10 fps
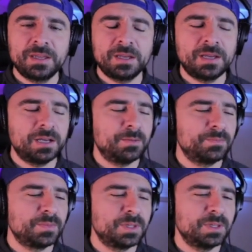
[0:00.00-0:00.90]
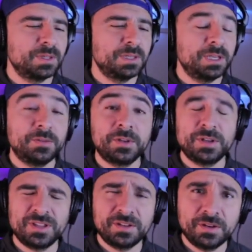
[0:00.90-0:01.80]
here
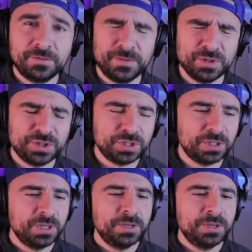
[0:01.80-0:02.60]
in the near future.